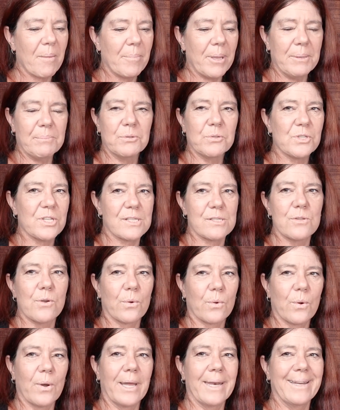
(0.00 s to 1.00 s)
People just
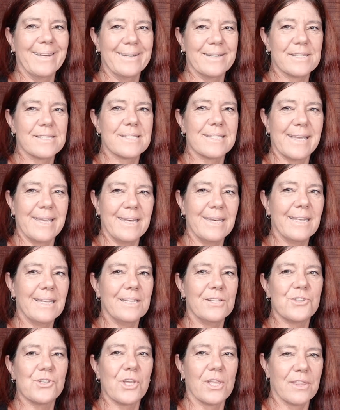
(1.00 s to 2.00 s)
not quite understanding
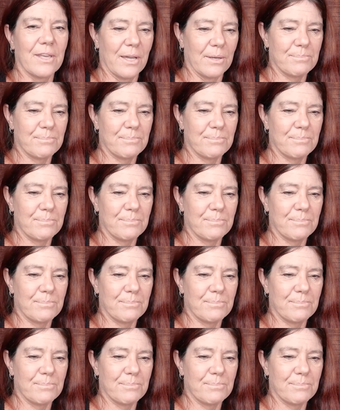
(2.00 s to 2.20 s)
each other,